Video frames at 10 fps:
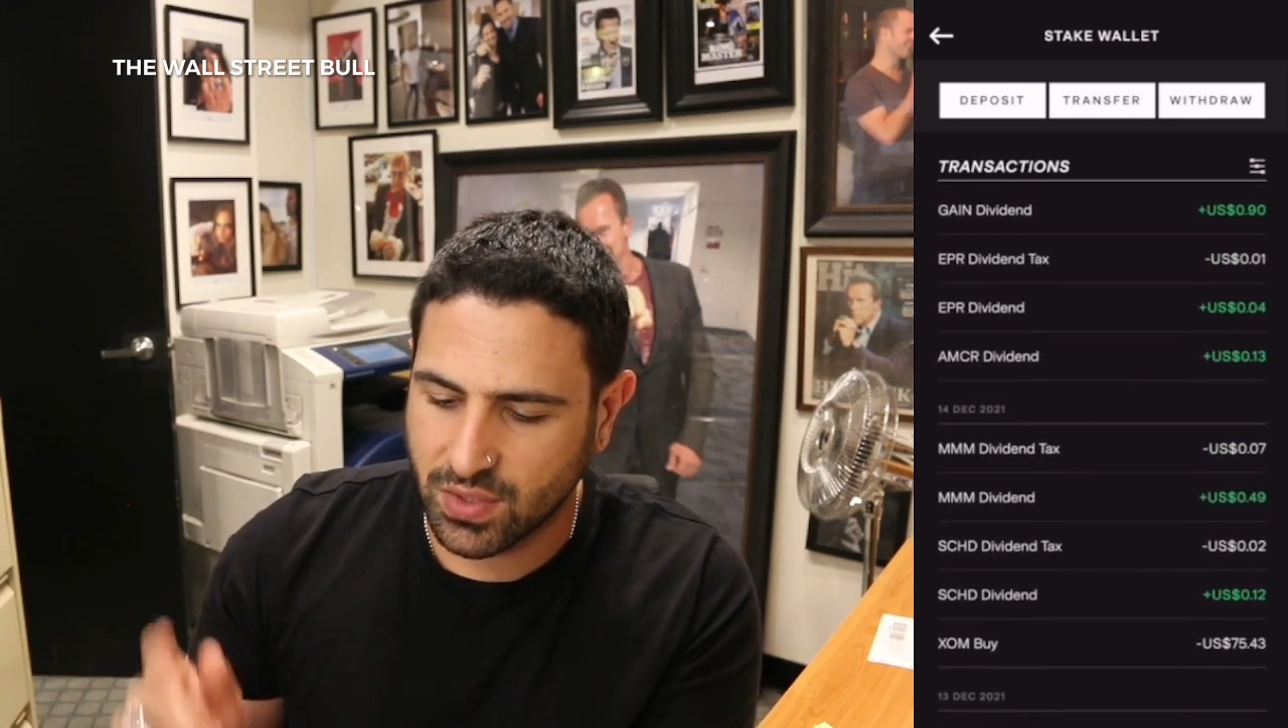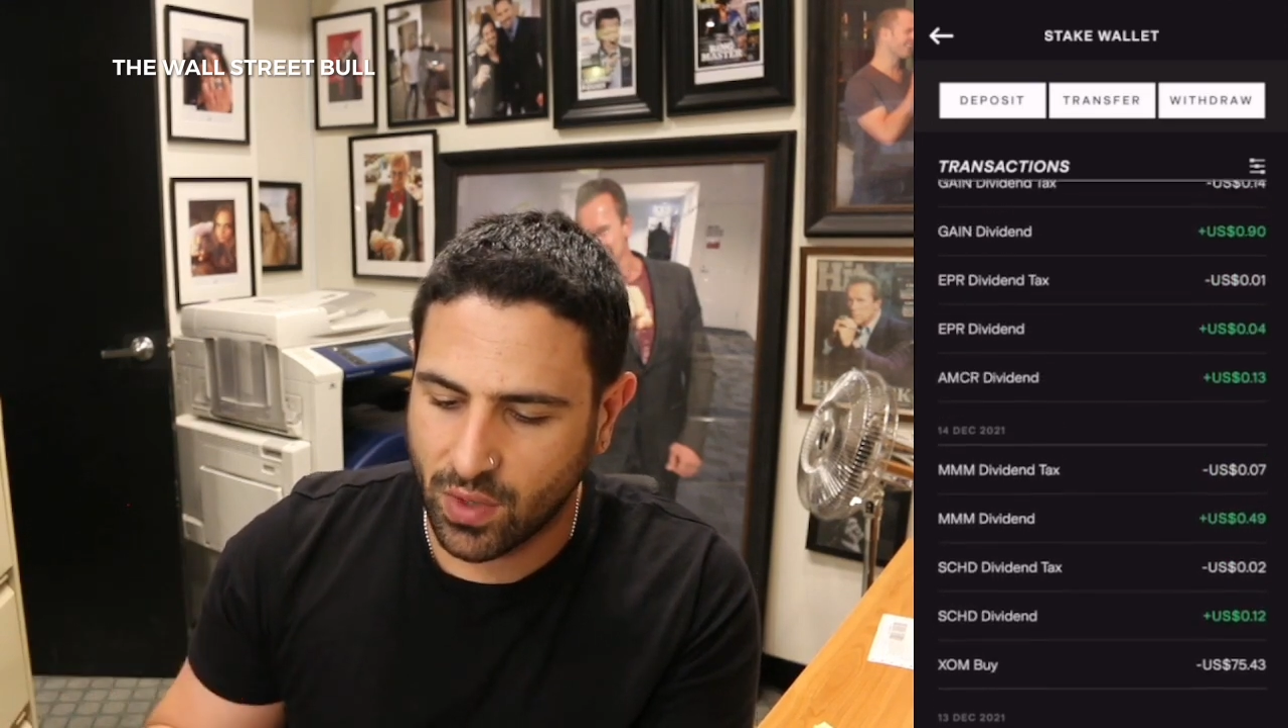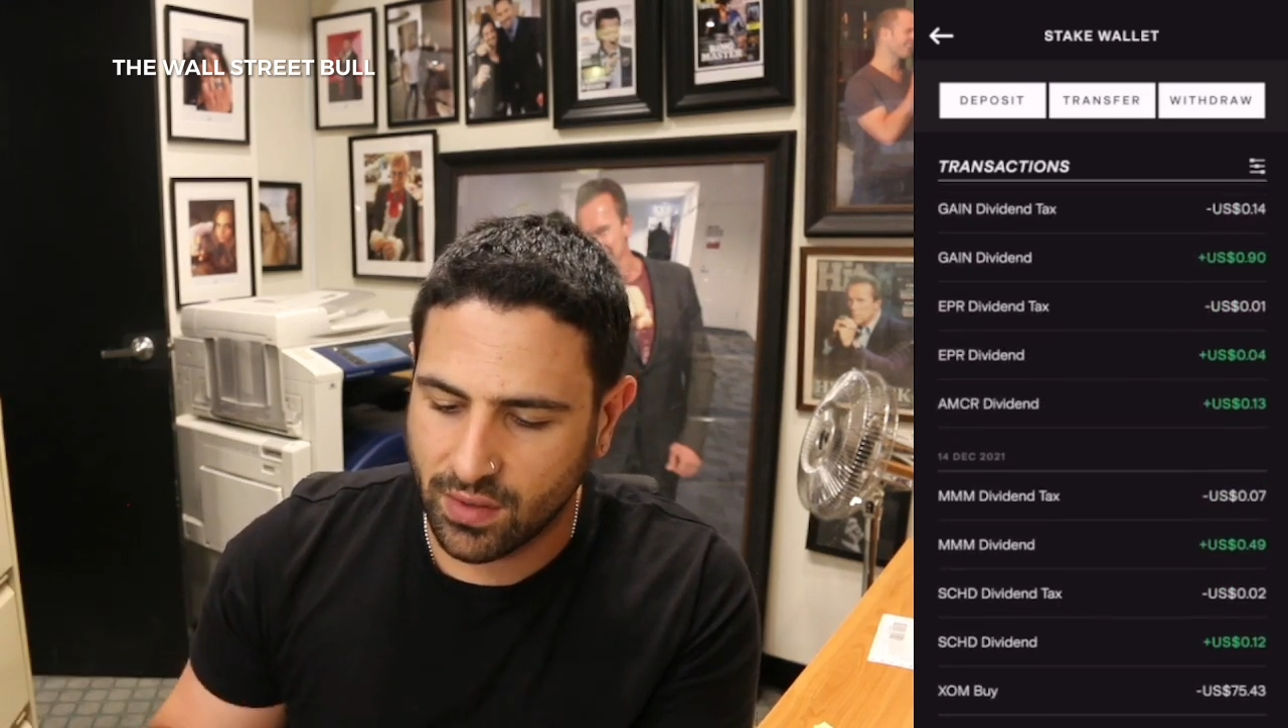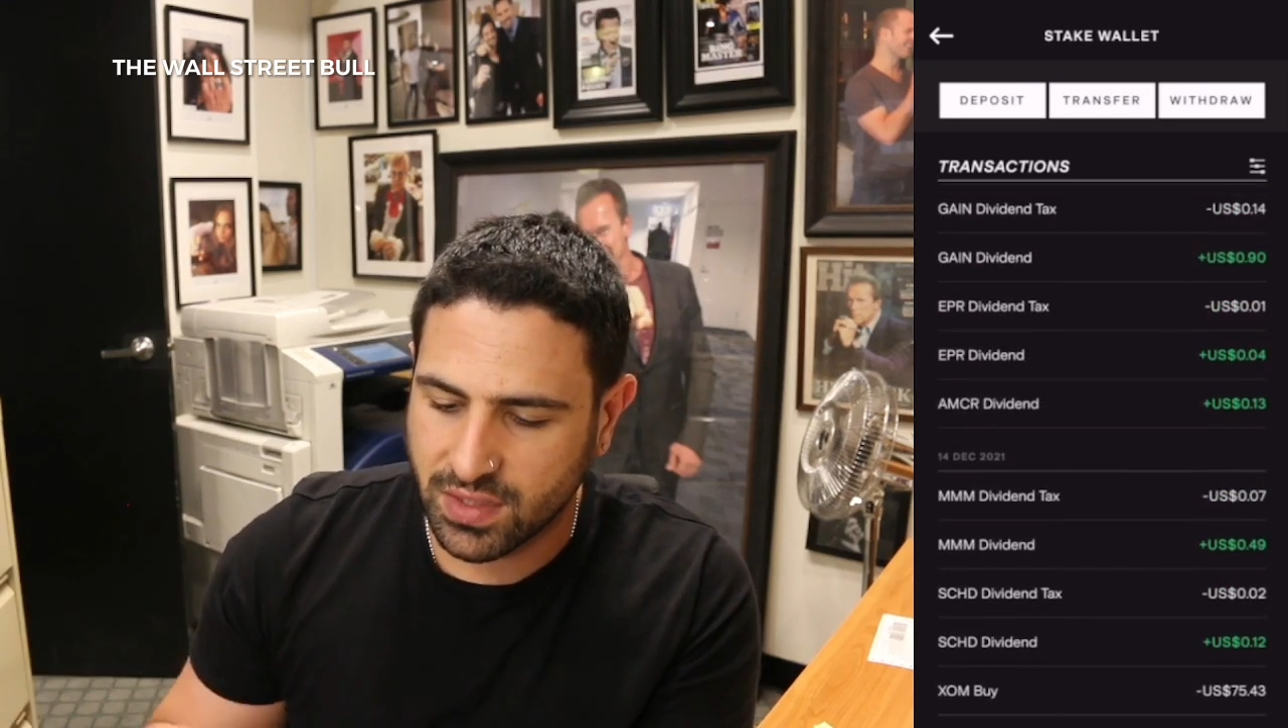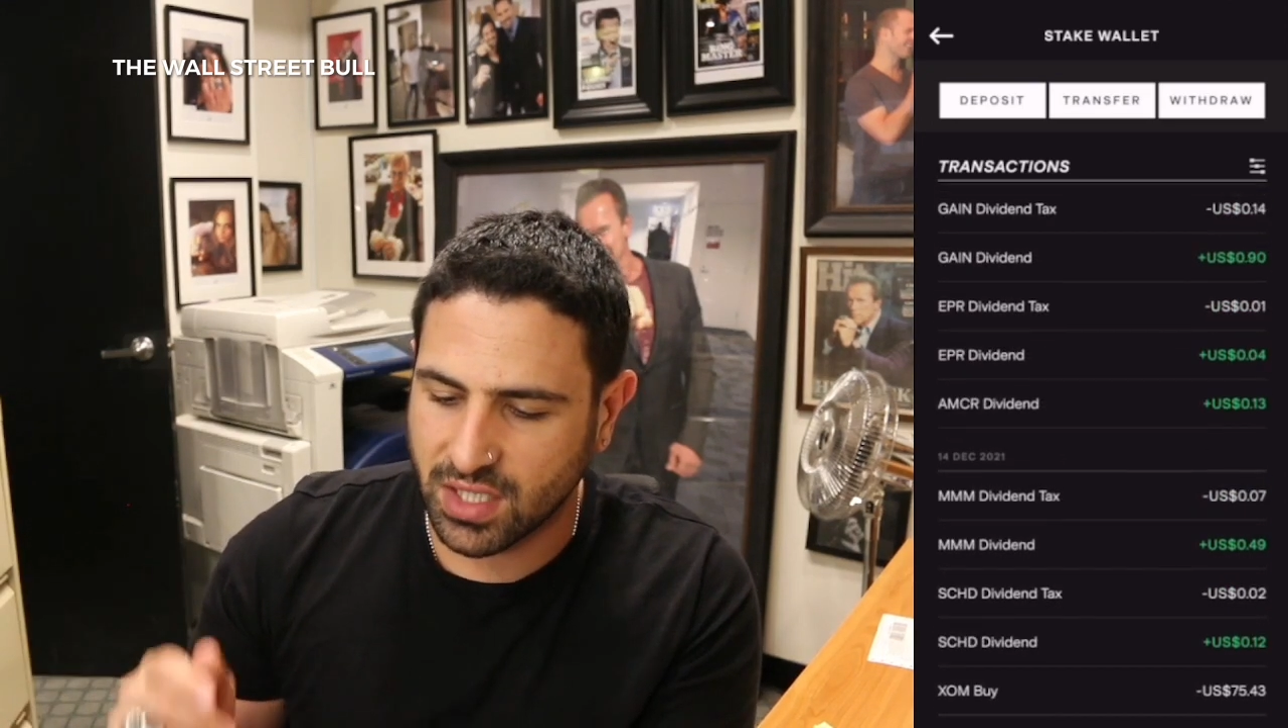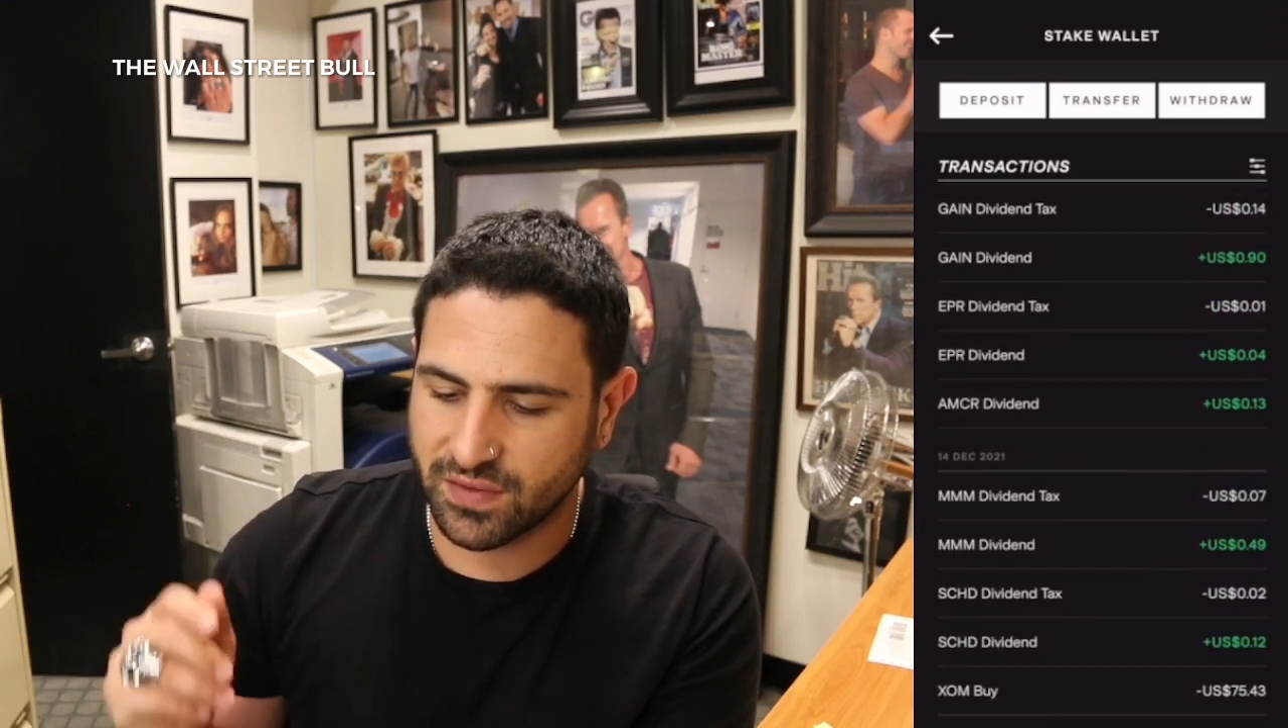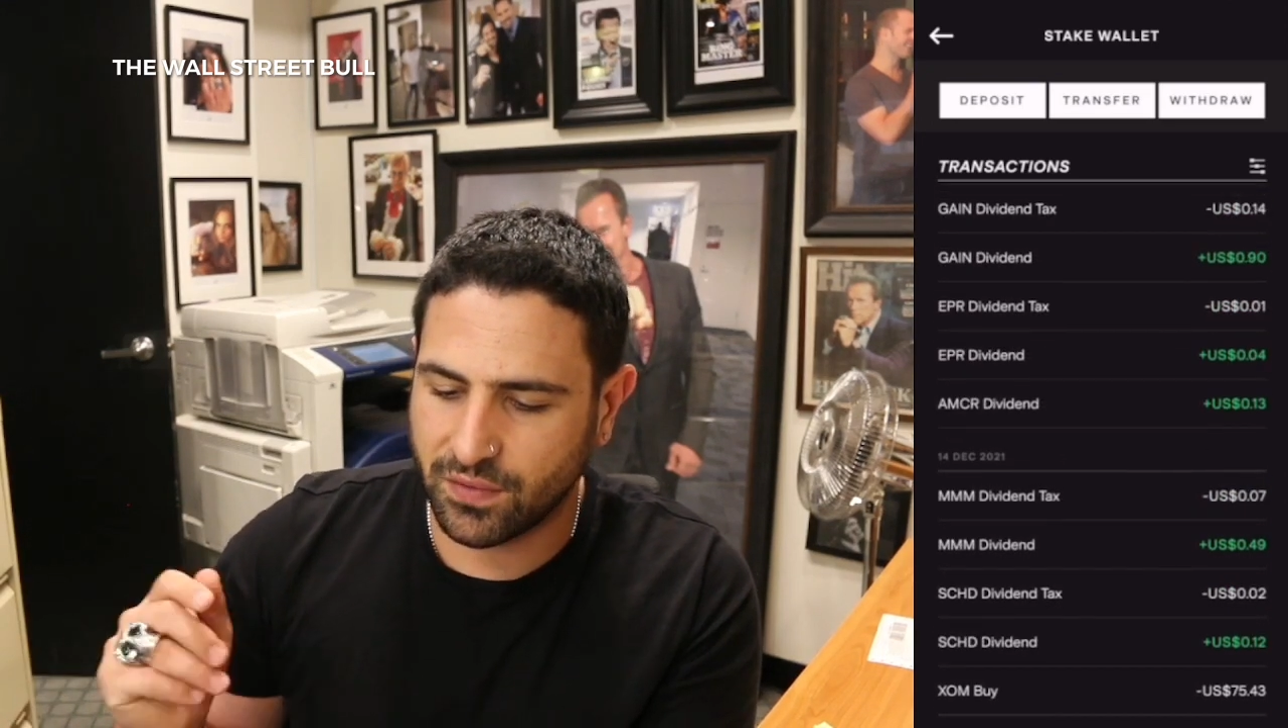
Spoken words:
12 cents,